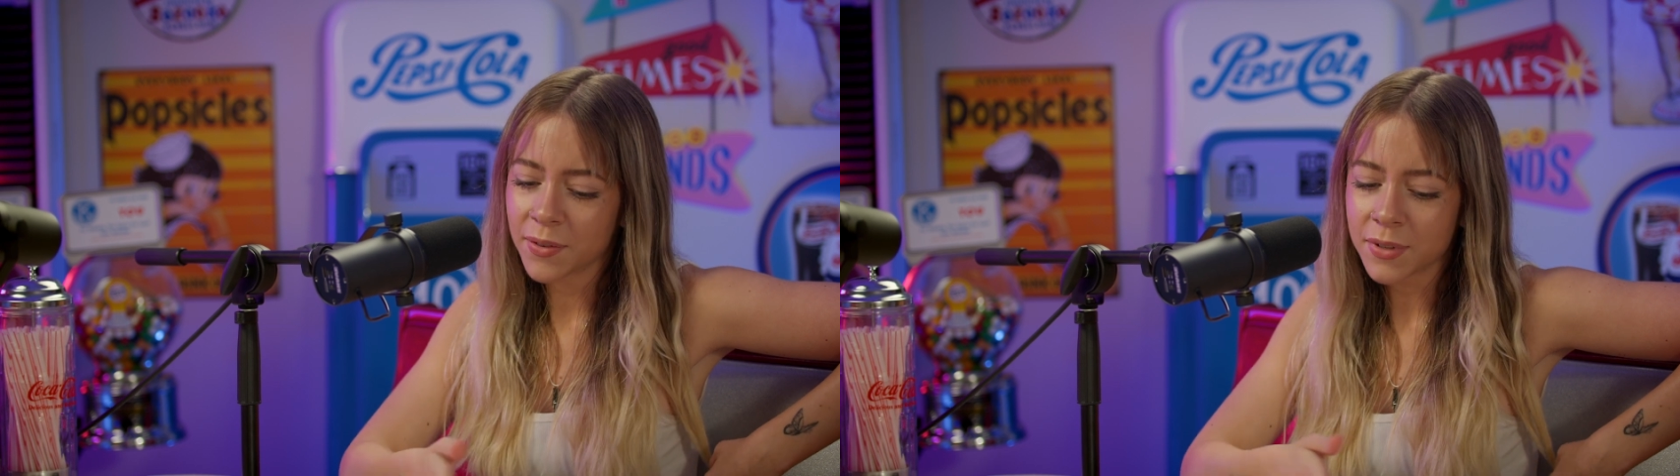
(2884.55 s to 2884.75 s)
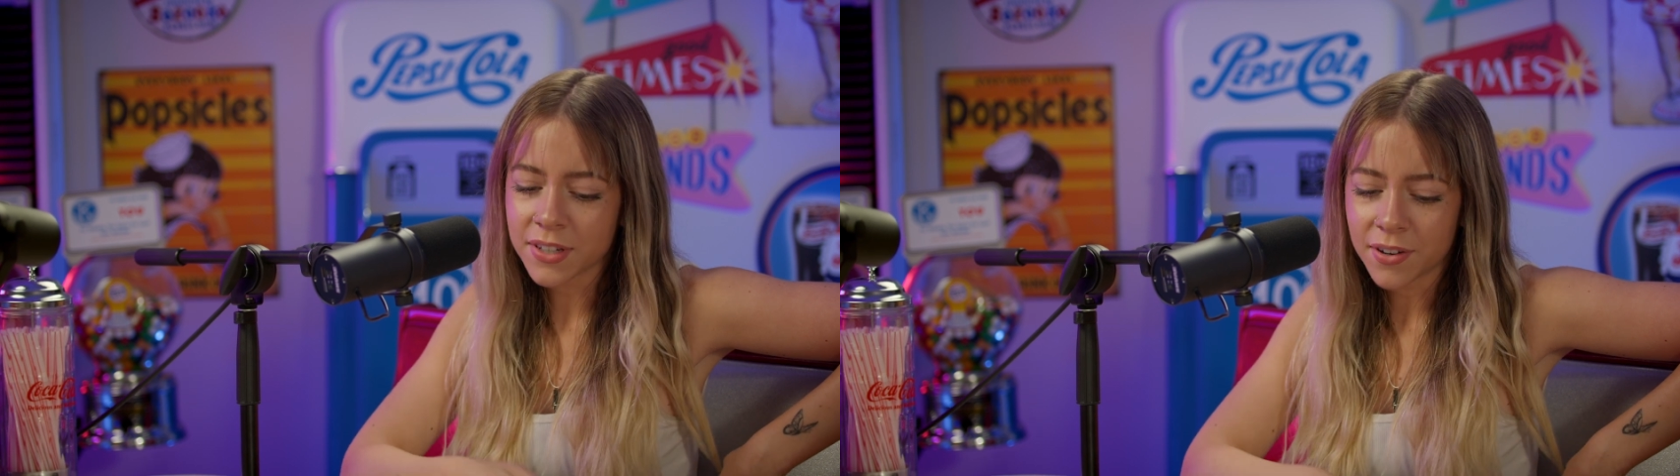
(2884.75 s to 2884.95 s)

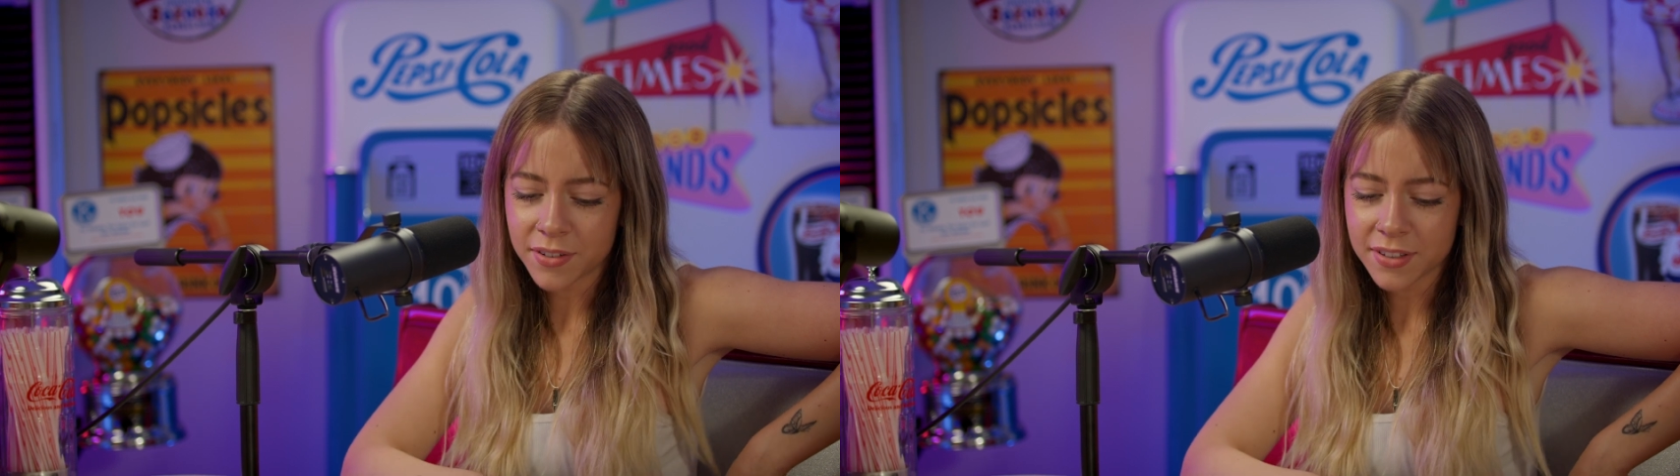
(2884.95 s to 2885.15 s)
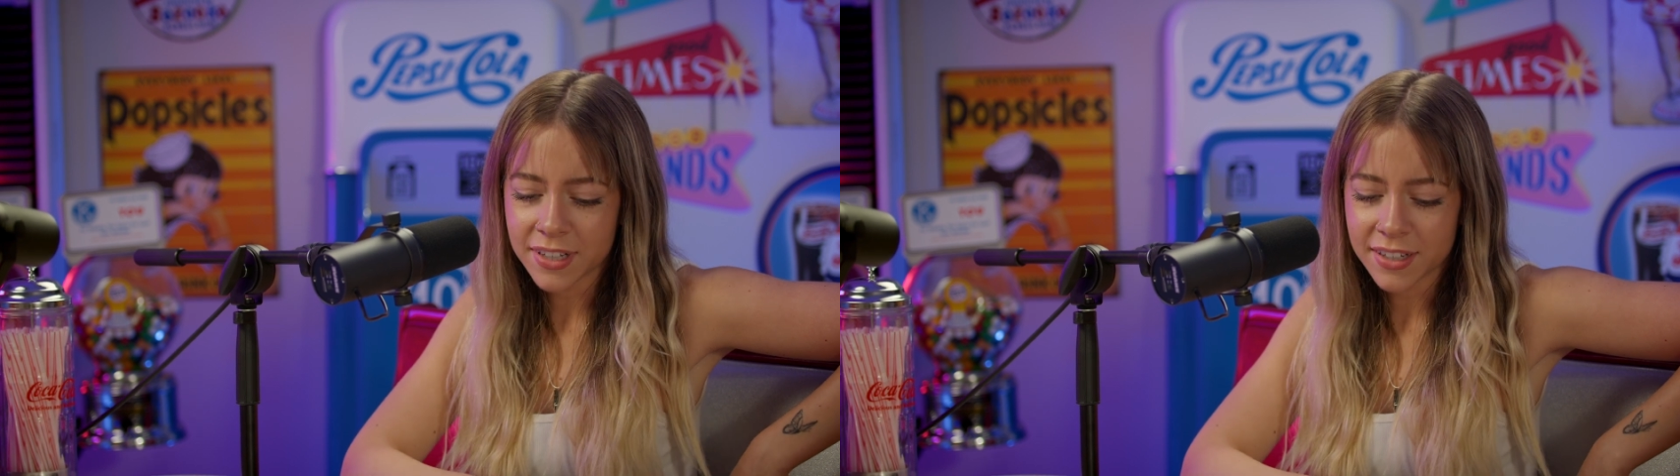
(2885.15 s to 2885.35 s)
what's it
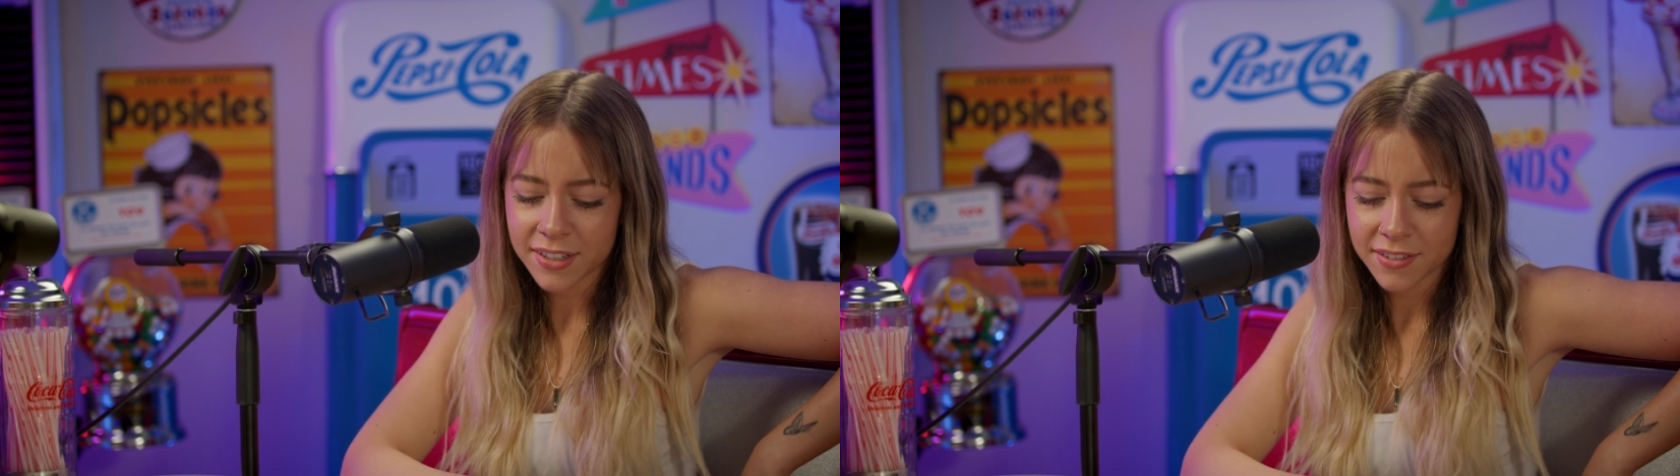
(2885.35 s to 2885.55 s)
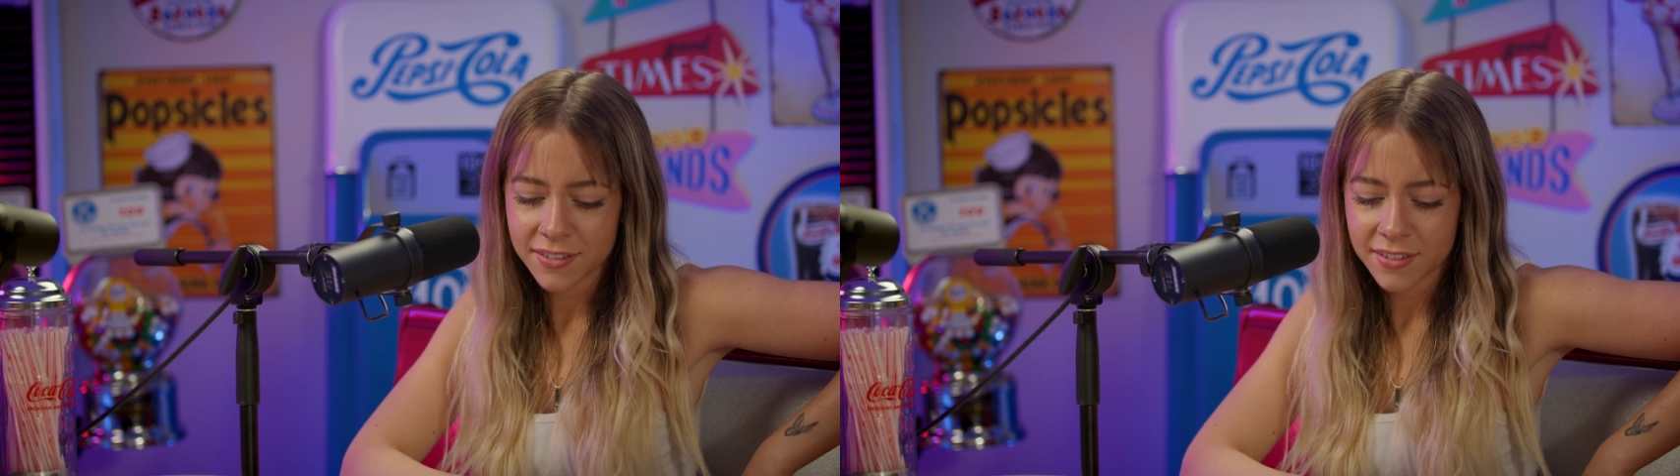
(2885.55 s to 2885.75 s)
called?
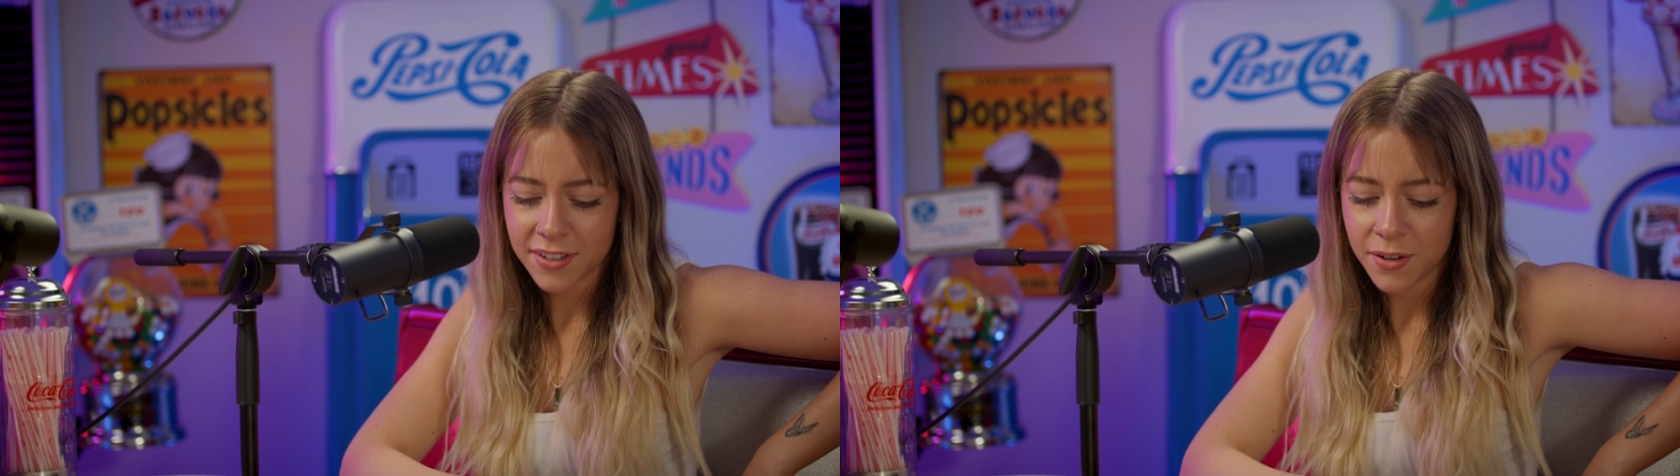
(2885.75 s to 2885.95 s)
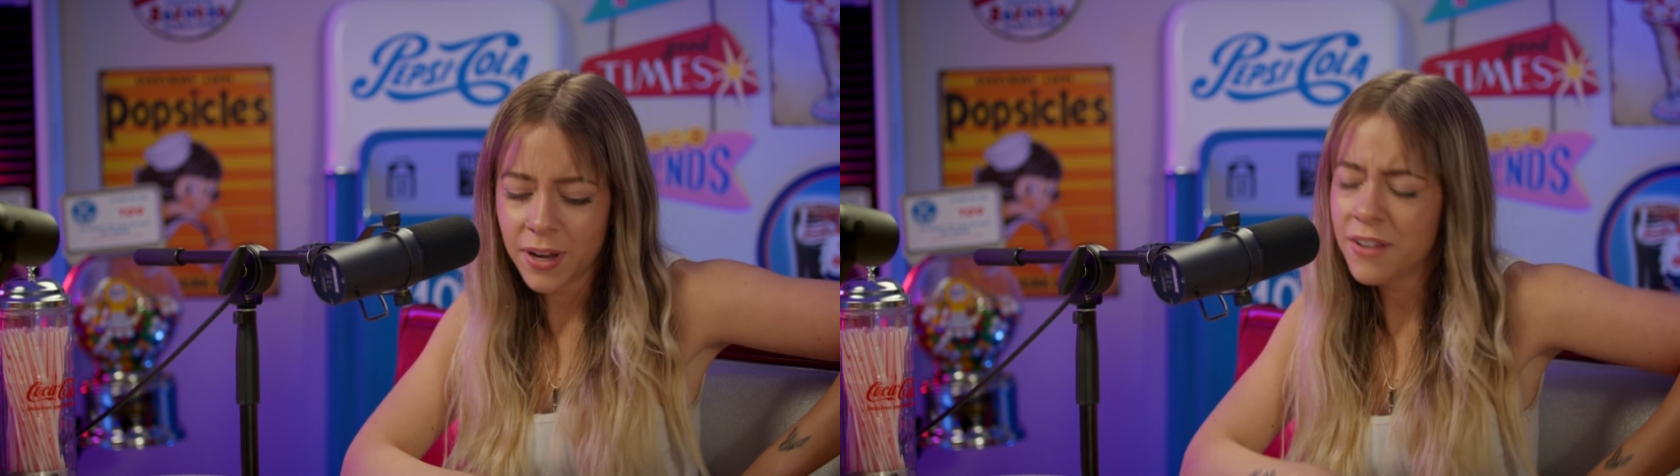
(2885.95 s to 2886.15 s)
Like,
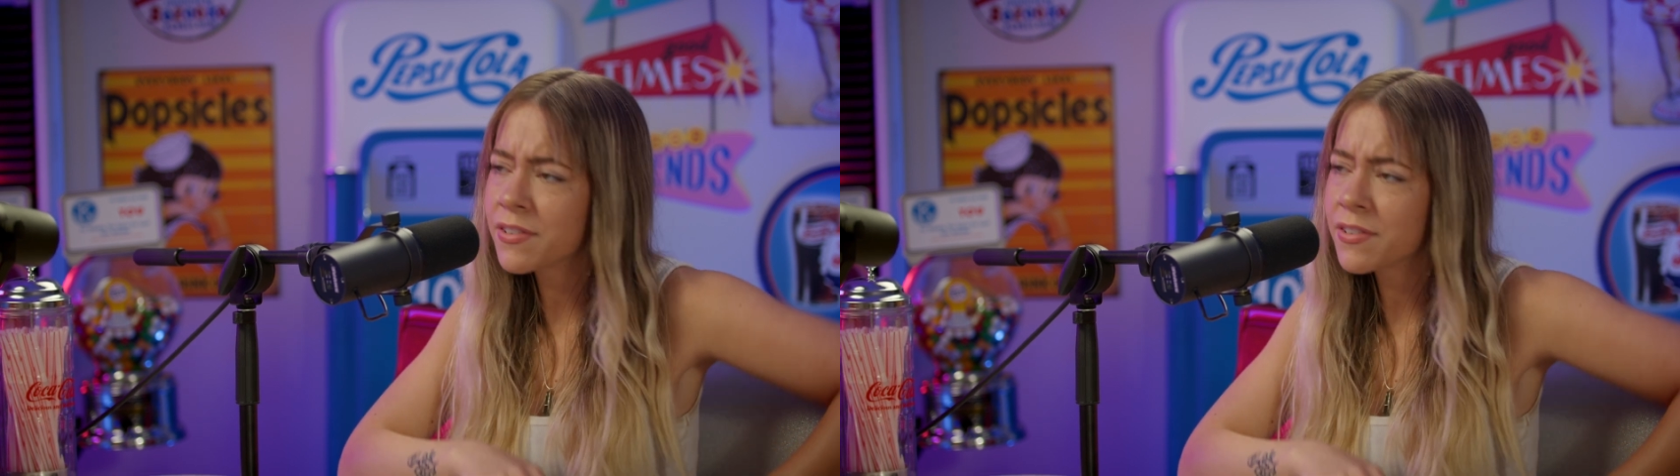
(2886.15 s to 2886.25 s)
we